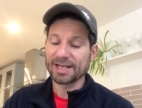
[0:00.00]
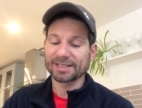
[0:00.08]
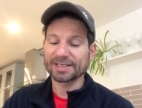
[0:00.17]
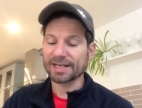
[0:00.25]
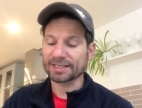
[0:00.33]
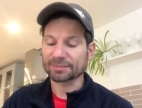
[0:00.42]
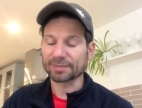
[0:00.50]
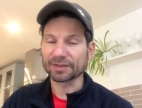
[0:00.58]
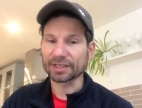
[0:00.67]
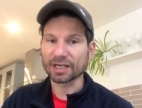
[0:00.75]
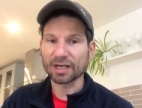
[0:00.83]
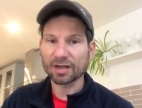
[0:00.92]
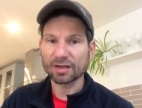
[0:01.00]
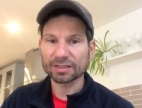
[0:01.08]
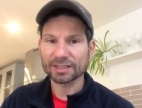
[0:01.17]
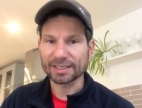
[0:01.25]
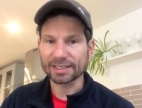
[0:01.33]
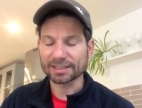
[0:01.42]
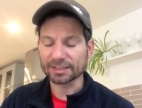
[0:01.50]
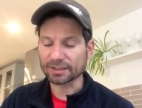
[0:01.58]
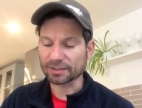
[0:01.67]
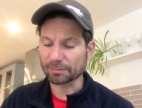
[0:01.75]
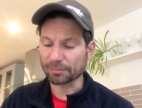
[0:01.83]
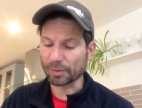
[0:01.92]
"Yes, but the glass
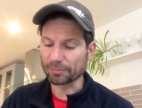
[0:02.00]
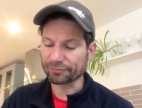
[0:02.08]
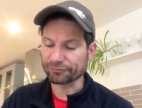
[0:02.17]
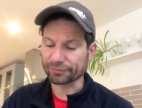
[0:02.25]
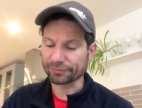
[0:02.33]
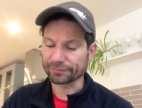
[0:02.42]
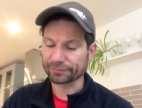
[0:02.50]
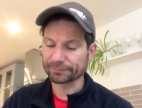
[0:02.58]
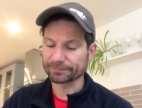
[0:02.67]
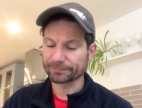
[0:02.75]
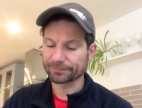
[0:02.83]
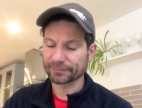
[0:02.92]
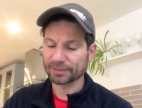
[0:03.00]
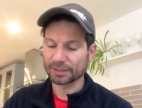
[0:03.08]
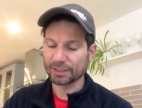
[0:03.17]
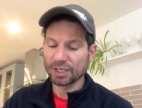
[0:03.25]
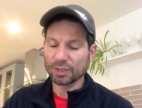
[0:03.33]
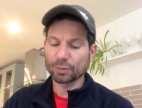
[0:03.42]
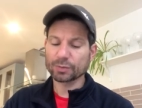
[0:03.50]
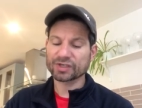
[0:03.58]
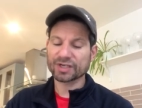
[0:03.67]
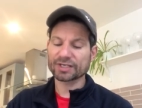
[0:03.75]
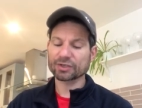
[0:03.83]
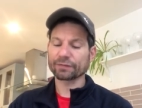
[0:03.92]
isn't bomb-proof. We'll
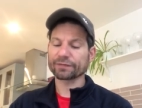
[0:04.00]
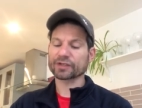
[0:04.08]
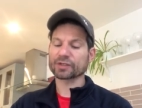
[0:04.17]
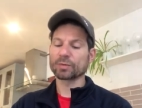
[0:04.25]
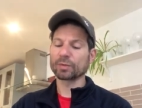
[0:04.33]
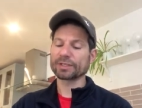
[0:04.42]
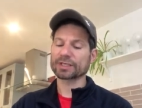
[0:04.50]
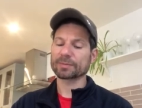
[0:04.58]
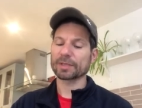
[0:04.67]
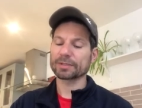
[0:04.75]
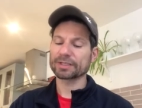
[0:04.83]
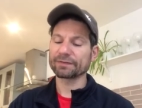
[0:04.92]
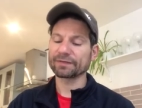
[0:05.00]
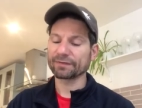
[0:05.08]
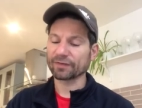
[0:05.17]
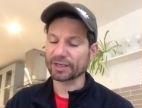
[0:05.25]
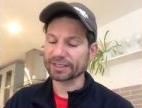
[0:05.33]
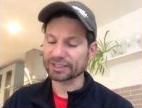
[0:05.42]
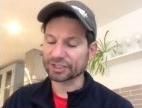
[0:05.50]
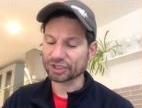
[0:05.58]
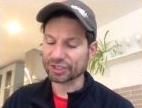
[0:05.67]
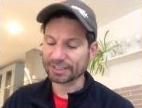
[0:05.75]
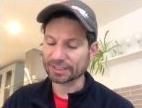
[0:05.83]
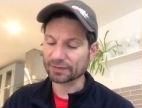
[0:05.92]
set off a small explosive device to
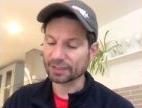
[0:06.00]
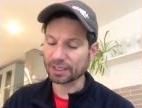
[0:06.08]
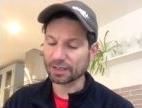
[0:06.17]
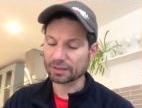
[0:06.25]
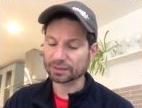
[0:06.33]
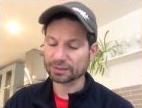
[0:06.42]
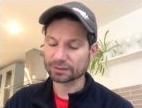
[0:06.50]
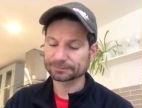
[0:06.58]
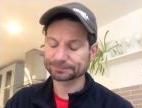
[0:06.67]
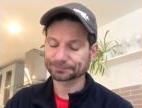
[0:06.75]
shatter the glass."